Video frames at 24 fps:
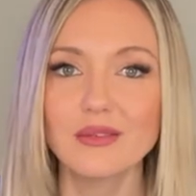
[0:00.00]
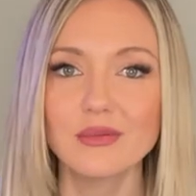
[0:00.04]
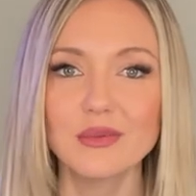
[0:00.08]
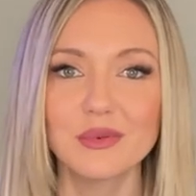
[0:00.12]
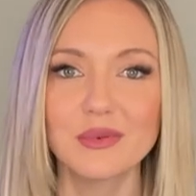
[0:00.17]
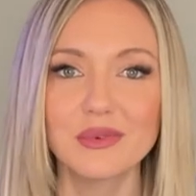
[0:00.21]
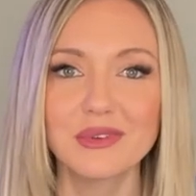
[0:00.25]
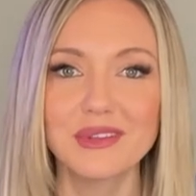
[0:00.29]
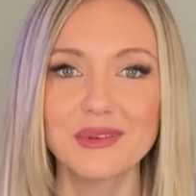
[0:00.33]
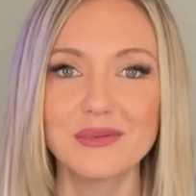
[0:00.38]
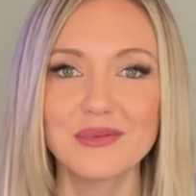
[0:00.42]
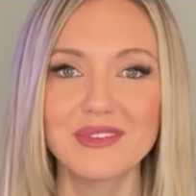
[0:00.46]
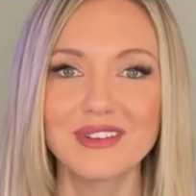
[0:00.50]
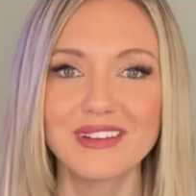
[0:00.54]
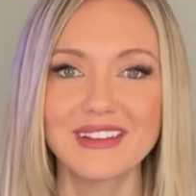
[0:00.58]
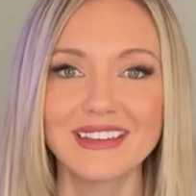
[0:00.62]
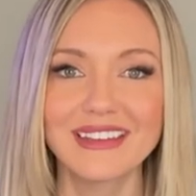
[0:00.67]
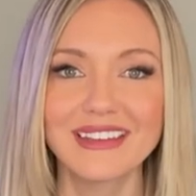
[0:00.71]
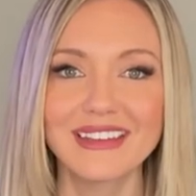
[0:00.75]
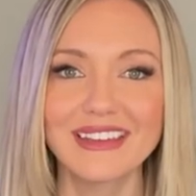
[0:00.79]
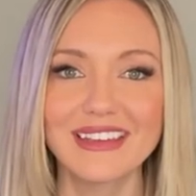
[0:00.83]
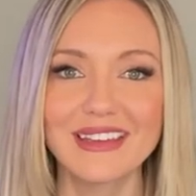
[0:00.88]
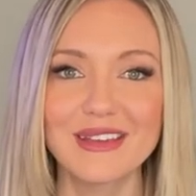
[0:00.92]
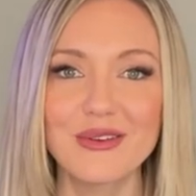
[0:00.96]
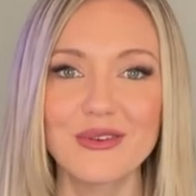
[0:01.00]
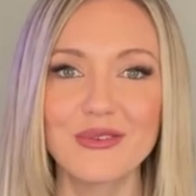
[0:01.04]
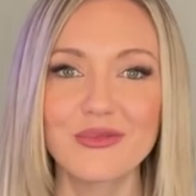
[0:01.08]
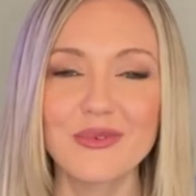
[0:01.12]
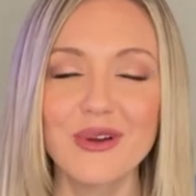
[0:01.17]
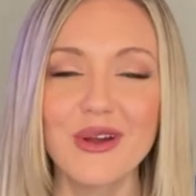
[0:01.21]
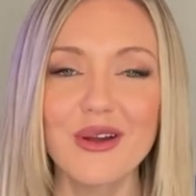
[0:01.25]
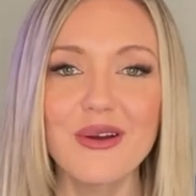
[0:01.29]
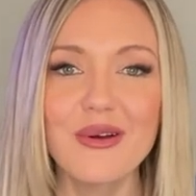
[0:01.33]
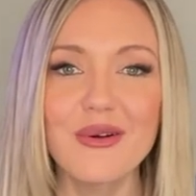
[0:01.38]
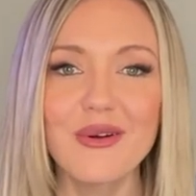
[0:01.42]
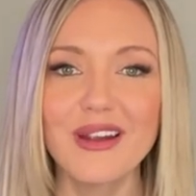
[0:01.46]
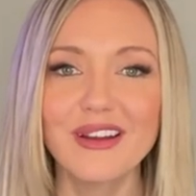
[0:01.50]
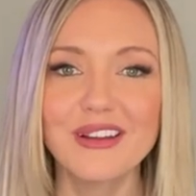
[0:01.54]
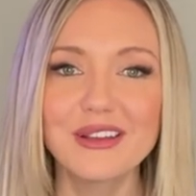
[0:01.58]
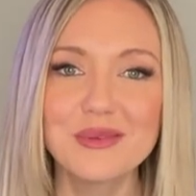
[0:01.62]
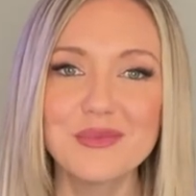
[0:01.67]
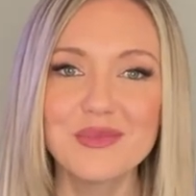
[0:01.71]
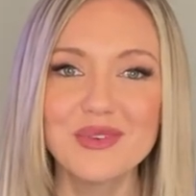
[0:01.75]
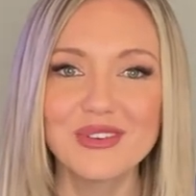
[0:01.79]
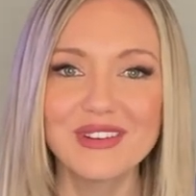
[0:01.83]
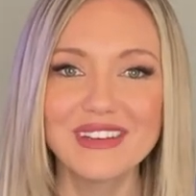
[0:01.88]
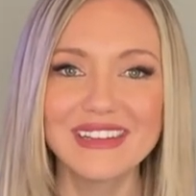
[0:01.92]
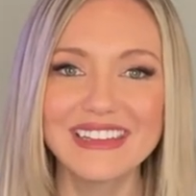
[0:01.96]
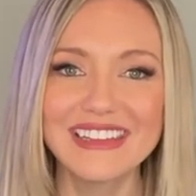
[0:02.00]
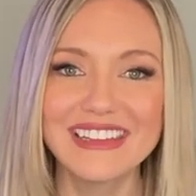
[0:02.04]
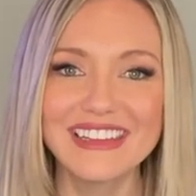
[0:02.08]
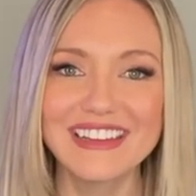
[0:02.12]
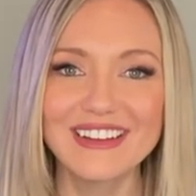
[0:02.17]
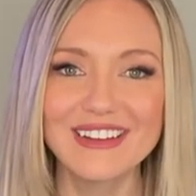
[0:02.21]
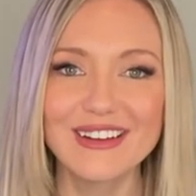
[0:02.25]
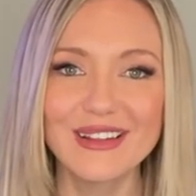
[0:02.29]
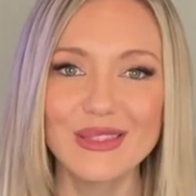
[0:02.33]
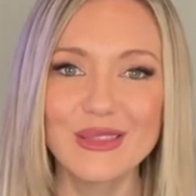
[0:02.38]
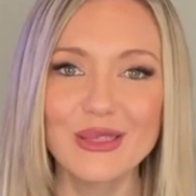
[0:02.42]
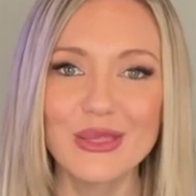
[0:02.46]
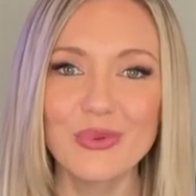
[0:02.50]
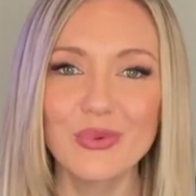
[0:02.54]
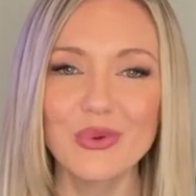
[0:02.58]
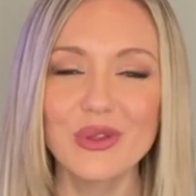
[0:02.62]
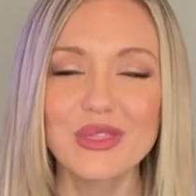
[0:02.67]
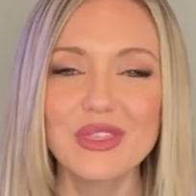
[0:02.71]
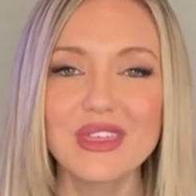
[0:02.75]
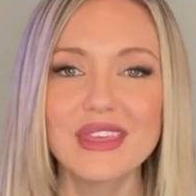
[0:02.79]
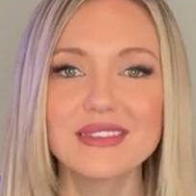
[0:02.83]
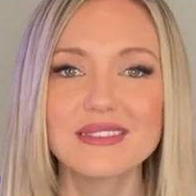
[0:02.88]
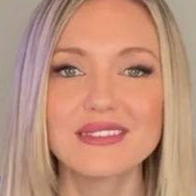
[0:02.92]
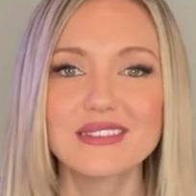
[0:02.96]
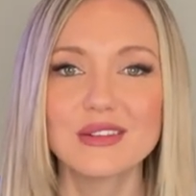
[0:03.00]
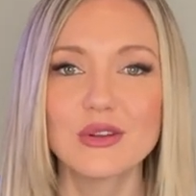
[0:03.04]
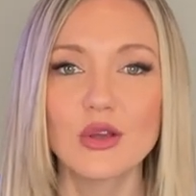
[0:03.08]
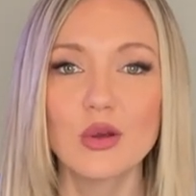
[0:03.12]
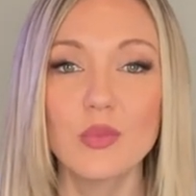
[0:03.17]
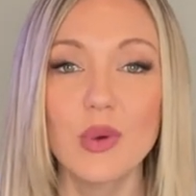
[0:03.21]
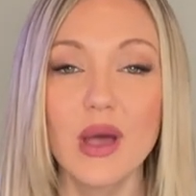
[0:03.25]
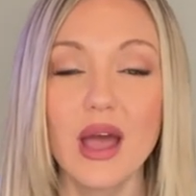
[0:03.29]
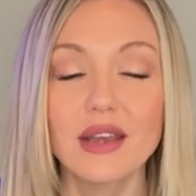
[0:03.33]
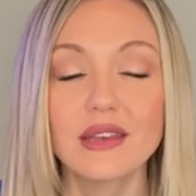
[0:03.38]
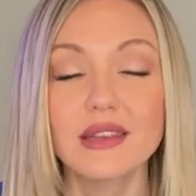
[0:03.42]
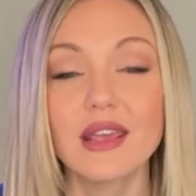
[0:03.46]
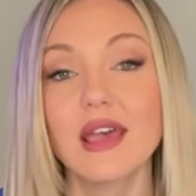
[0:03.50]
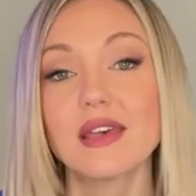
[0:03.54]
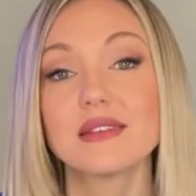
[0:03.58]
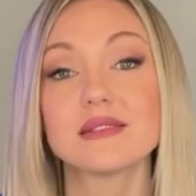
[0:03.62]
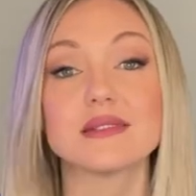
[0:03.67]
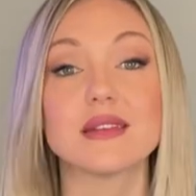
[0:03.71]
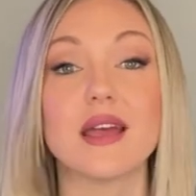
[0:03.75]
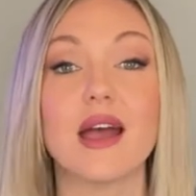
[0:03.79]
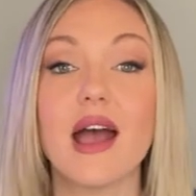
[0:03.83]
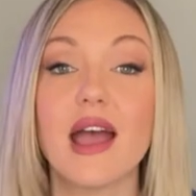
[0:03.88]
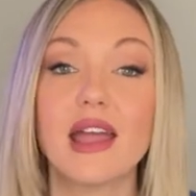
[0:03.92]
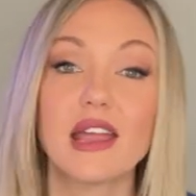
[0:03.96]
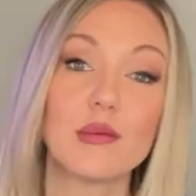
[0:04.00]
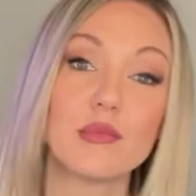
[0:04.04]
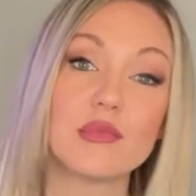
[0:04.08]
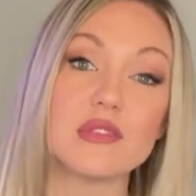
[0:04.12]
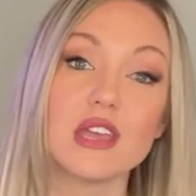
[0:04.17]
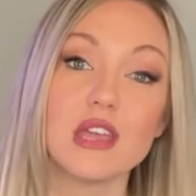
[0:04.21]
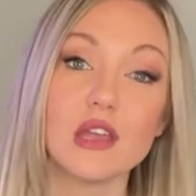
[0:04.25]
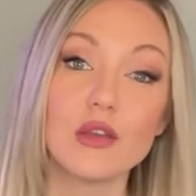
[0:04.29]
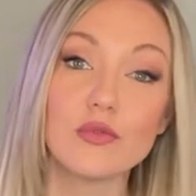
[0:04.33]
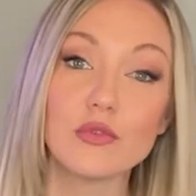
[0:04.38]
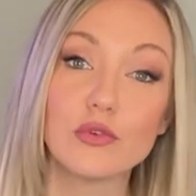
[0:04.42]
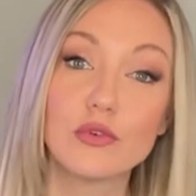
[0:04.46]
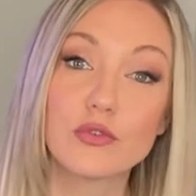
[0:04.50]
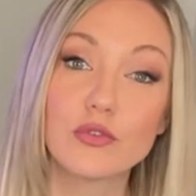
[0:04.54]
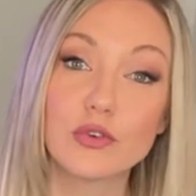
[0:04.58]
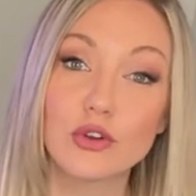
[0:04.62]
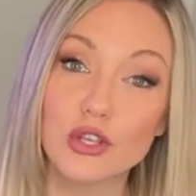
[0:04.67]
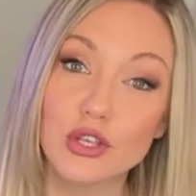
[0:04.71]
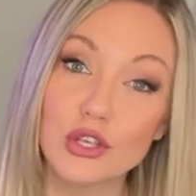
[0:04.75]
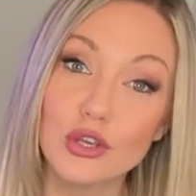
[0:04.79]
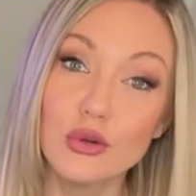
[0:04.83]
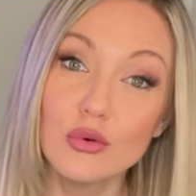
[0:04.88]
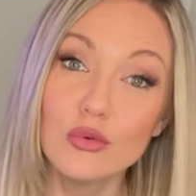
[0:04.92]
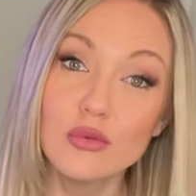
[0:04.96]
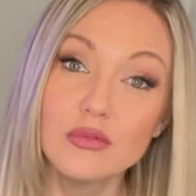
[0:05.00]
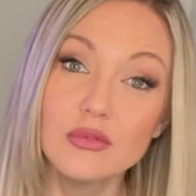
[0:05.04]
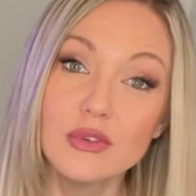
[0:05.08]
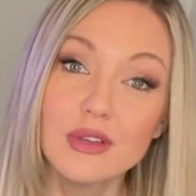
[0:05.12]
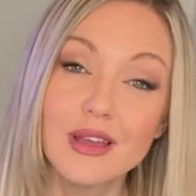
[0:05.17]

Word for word: We really want to grow our community here on the 3 Things to Know podcast. I am thankful for you.